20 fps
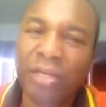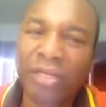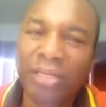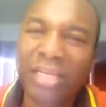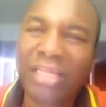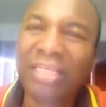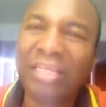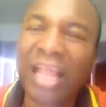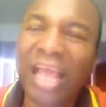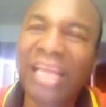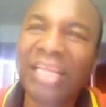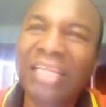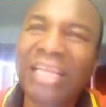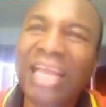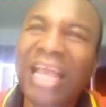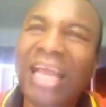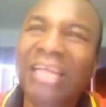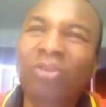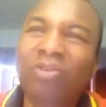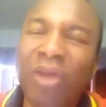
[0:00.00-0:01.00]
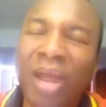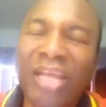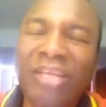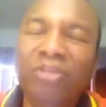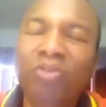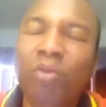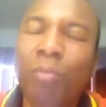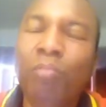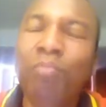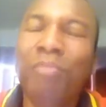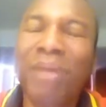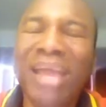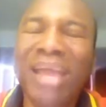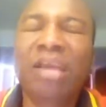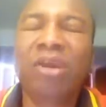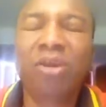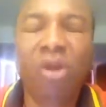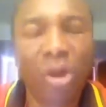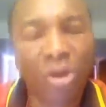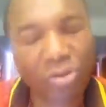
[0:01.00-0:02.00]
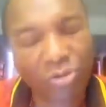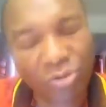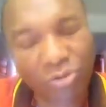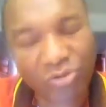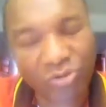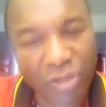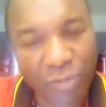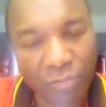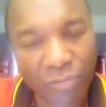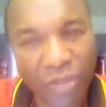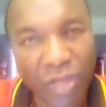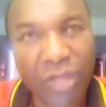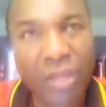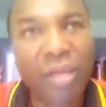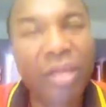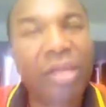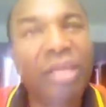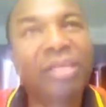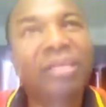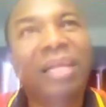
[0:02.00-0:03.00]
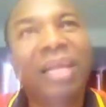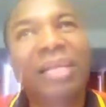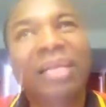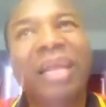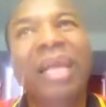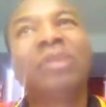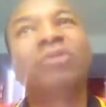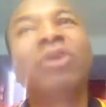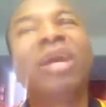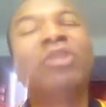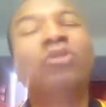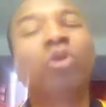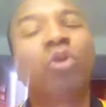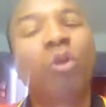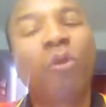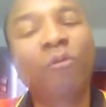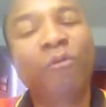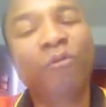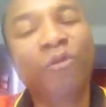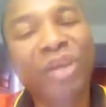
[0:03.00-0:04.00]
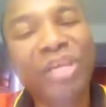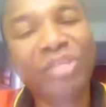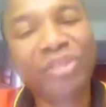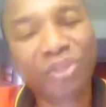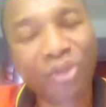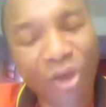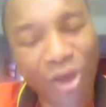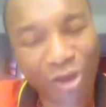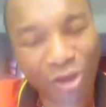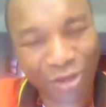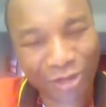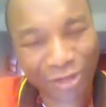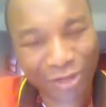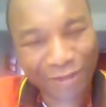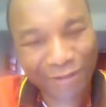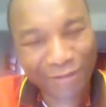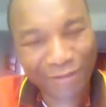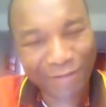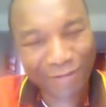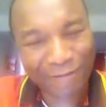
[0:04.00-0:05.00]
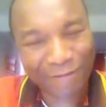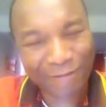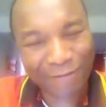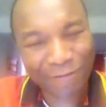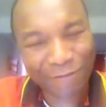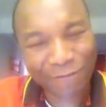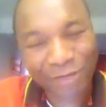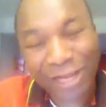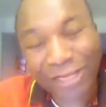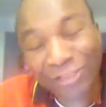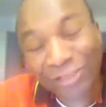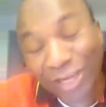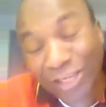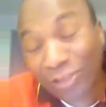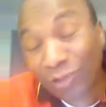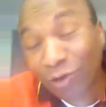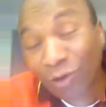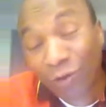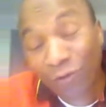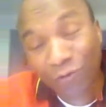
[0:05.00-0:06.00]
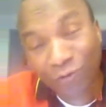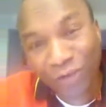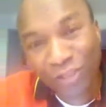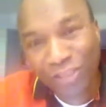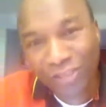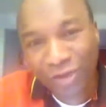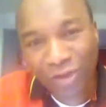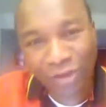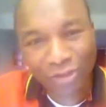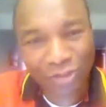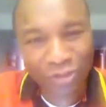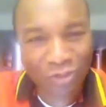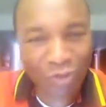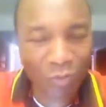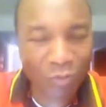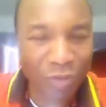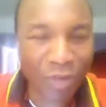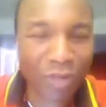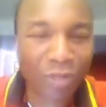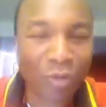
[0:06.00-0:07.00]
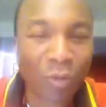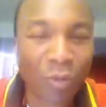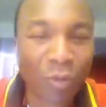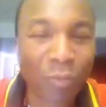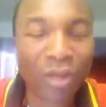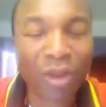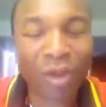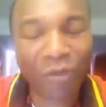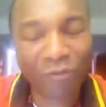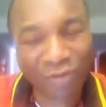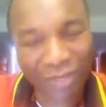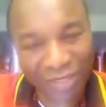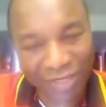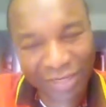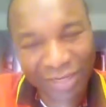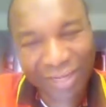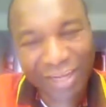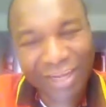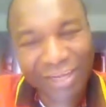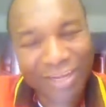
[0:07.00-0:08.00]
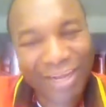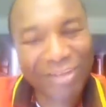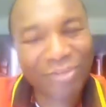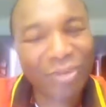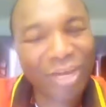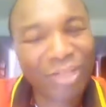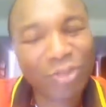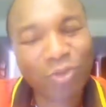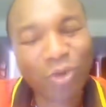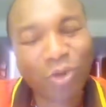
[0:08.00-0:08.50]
it's like they are trying to make God do something. It's like they are trying to convince God. They're trying to convince God to be loving. They are trying to